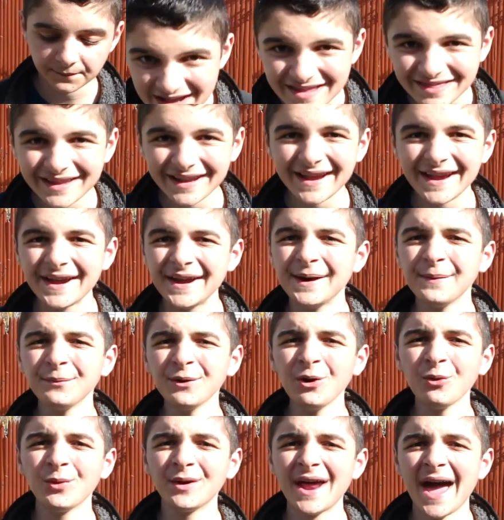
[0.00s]
The
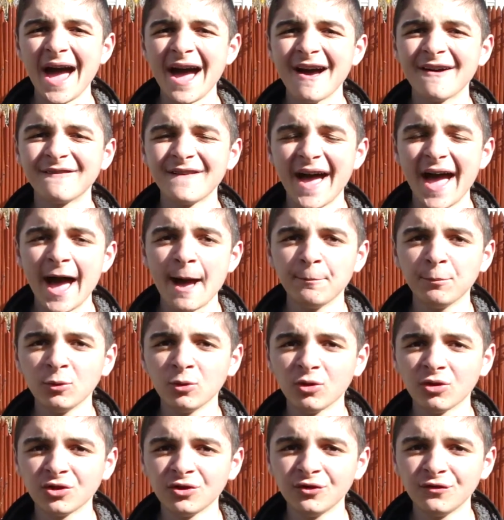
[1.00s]
camera would have
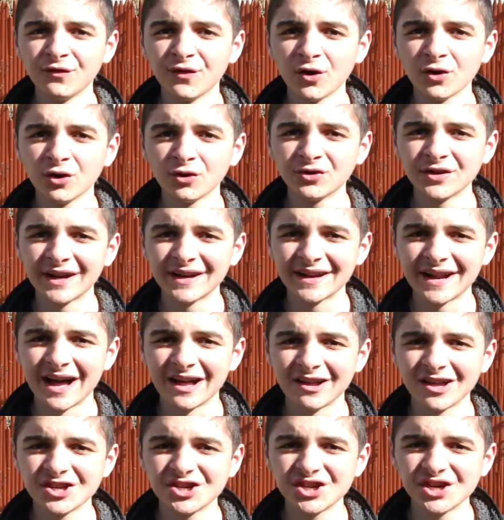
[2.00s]
Apple's new photo
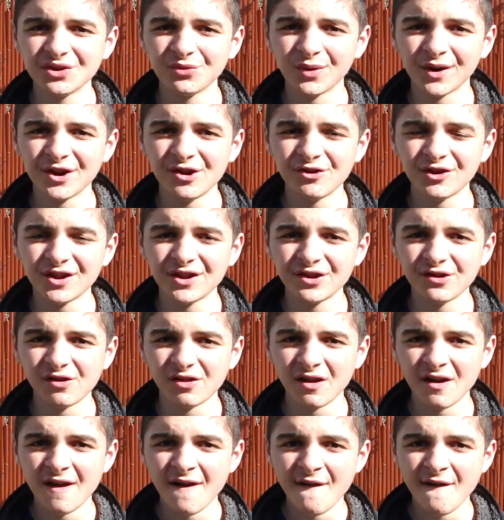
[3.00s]
technology where you can use